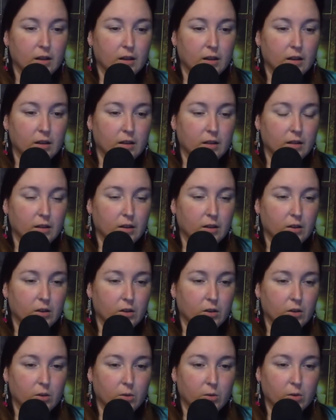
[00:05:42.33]

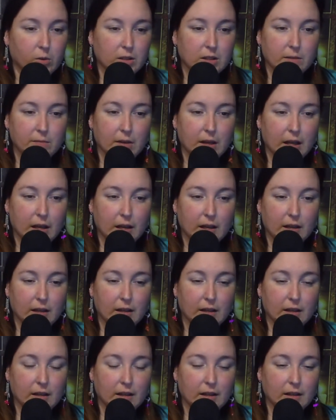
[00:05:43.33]
There was a
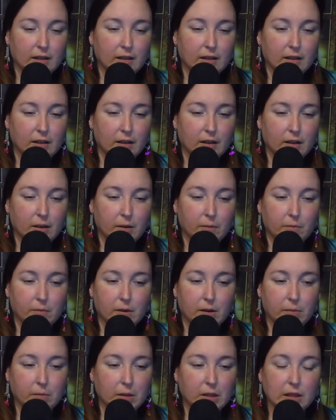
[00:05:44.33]
man,
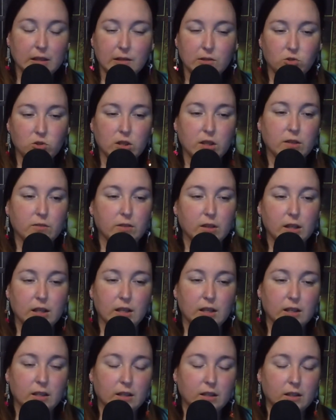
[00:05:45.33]
a police chief, and
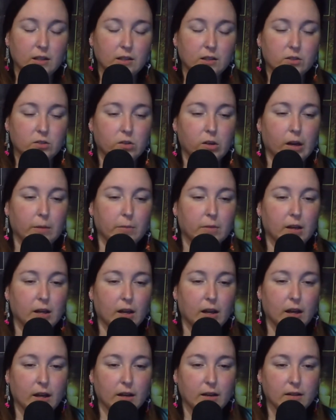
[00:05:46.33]
he described it
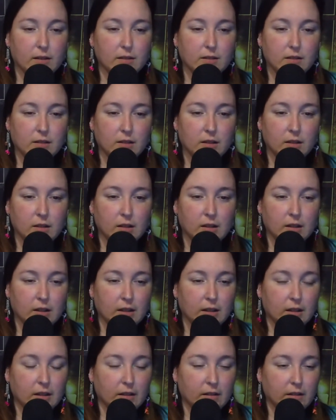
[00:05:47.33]
as,
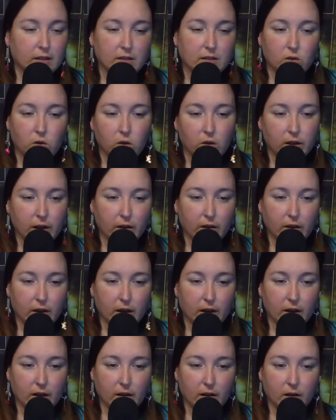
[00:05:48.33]
this whole
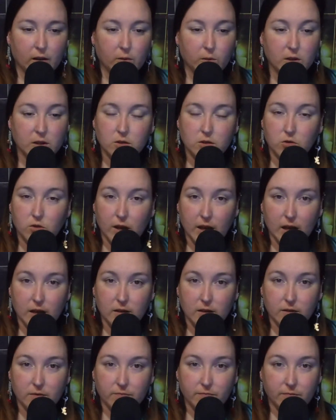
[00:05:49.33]
area was
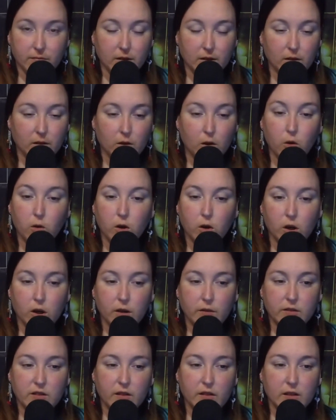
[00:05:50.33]
straight, no
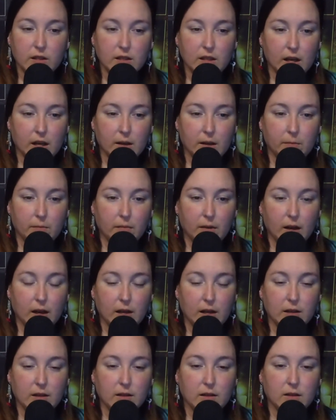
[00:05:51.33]
curves at the time,
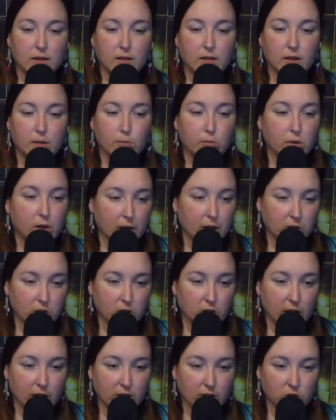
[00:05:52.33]
and the
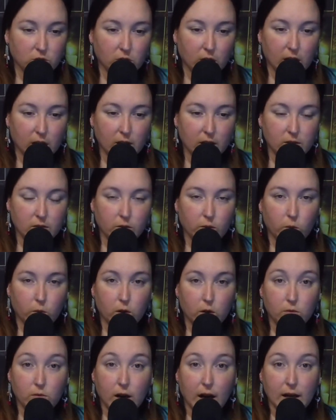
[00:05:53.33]
brush and trees
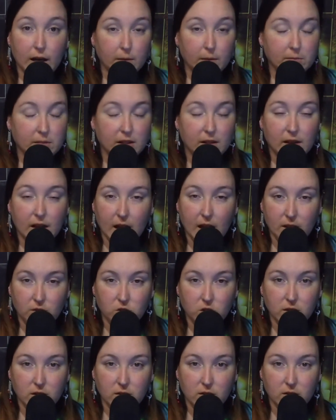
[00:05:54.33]
were right up to the
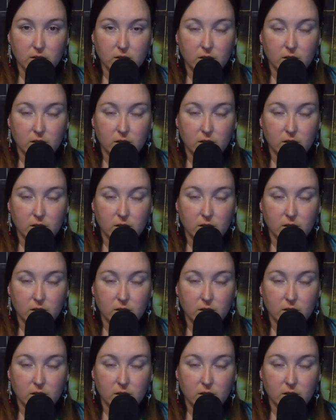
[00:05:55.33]
edges